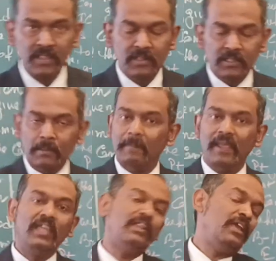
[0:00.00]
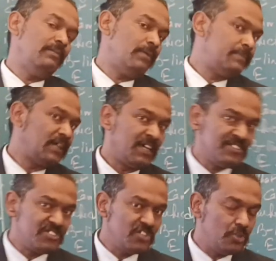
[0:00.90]
The main aim of the
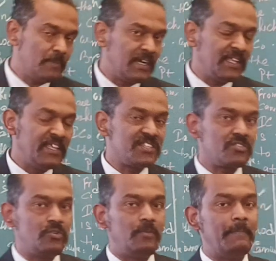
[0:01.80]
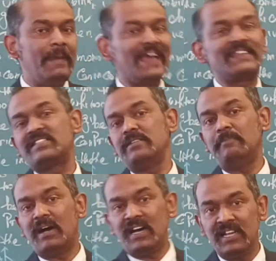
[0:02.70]
consumer is to
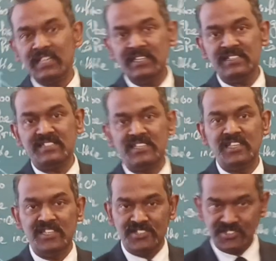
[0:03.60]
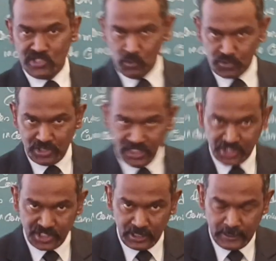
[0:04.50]
maximize his
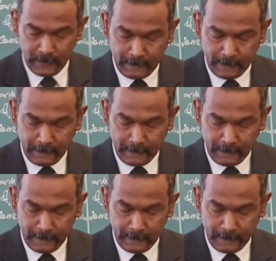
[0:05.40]
utility